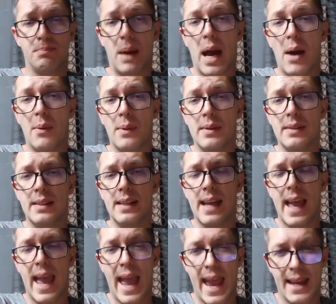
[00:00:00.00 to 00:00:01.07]
power
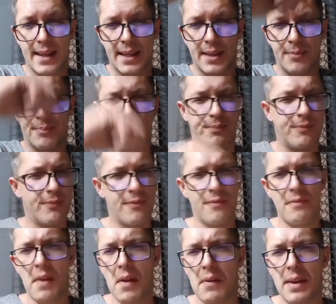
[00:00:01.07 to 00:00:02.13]
handling.
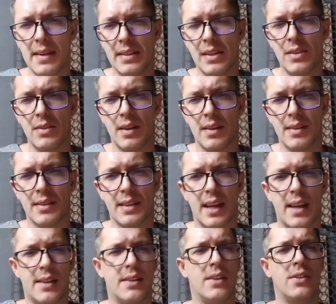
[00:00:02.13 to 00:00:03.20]
Very easy to
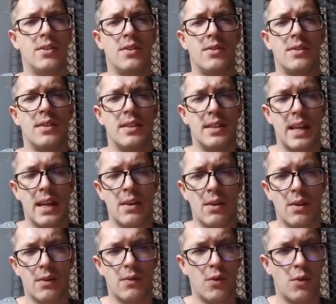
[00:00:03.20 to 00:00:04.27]
understand using the 10 log